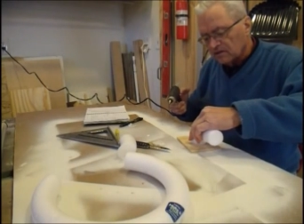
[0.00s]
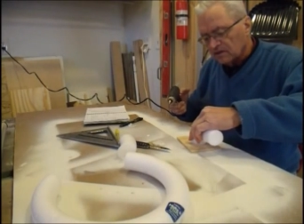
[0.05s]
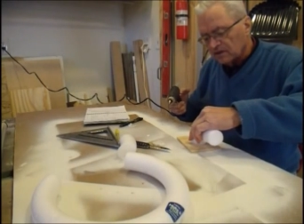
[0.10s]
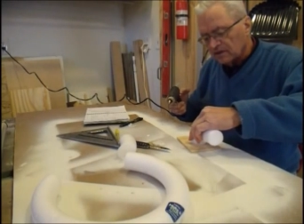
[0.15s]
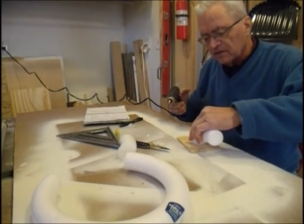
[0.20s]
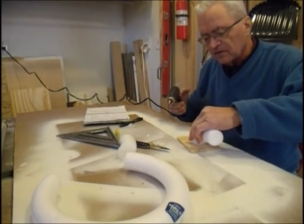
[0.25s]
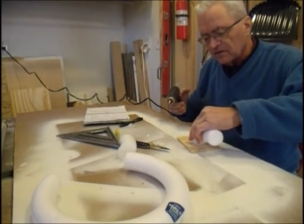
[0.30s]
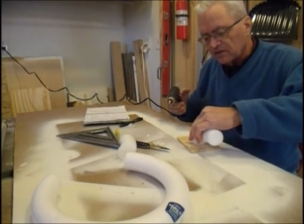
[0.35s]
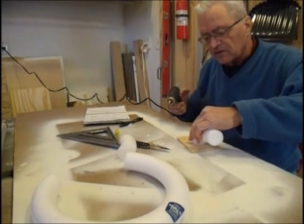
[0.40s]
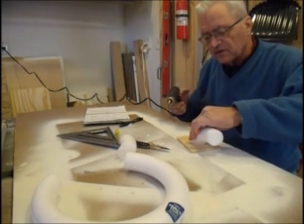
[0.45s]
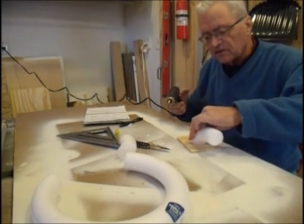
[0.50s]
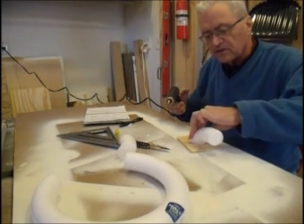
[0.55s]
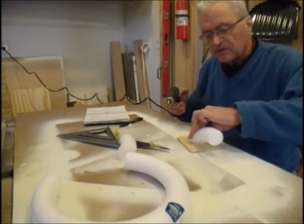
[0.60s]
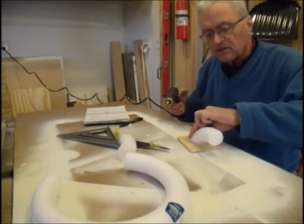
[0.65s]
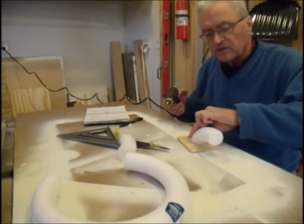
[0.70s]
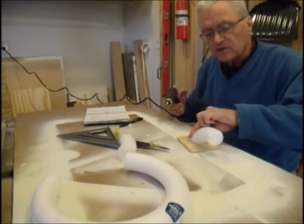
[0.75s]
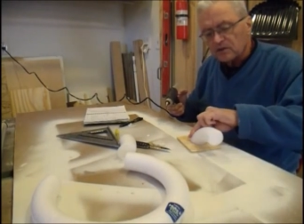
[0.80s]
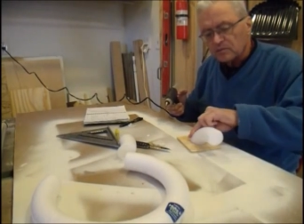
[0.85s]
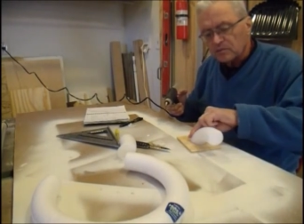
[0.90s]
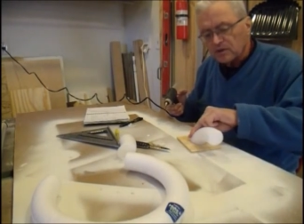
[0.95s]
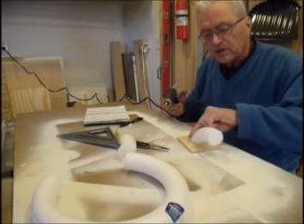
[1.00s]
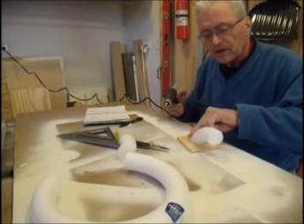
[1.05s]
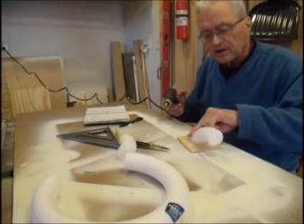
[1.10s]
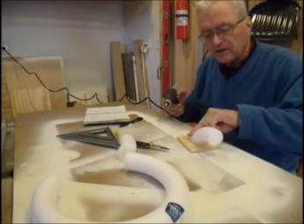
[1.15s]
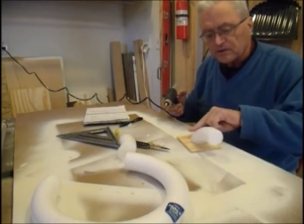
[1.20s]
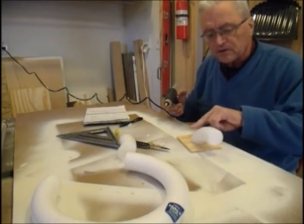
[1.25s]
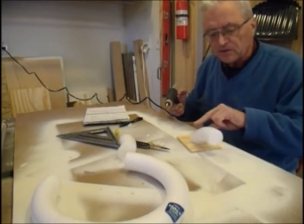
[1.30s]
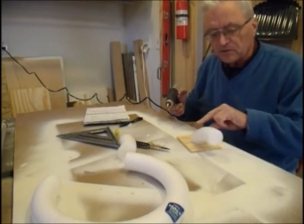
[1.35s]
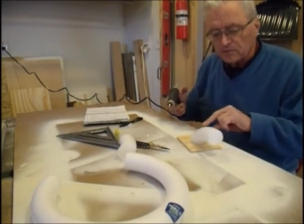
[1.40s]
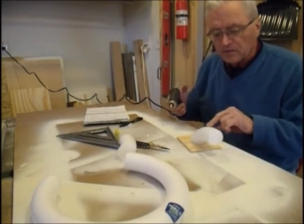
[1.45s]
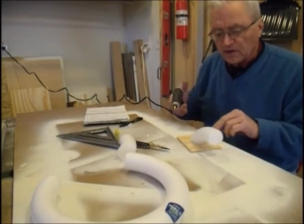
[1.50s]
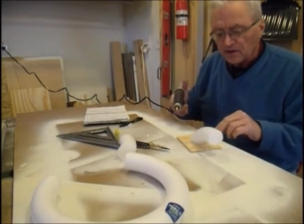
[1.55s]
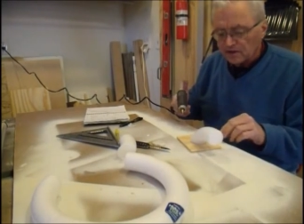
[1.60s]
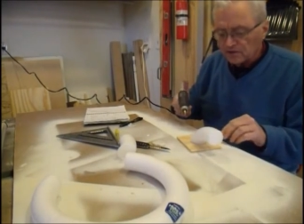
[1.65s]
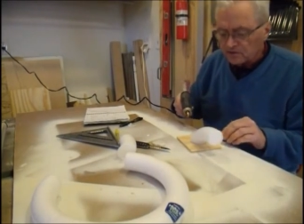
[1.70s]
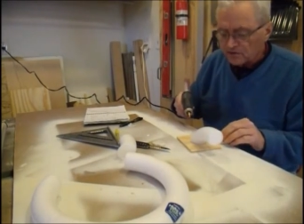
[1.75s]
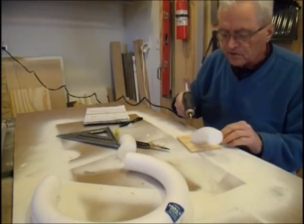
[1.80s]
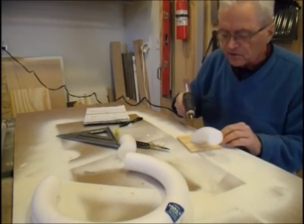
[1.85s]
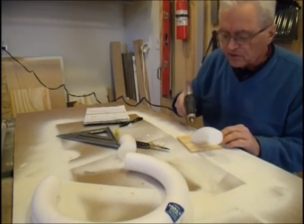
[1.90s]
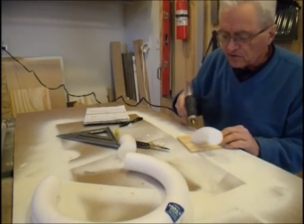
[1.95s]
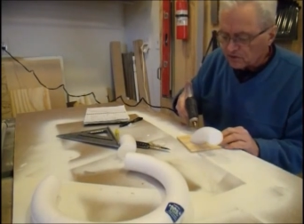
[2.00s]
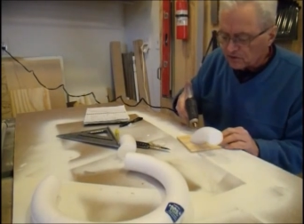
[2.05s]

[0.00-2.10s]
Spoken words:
Yeah, as long as I don't apply too much.